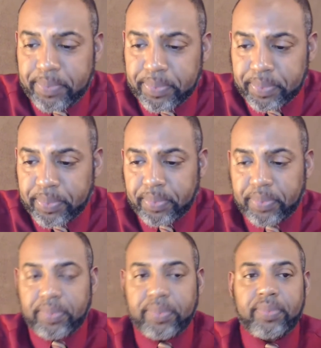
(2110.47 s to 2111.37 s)

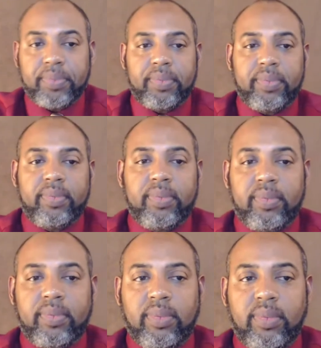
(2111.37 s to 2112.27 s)

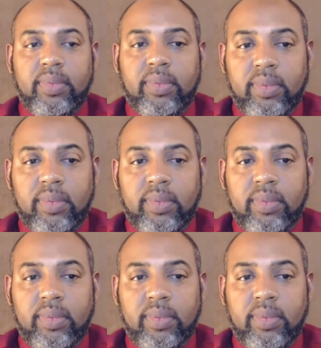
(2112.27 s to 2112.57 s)
(no one is talking)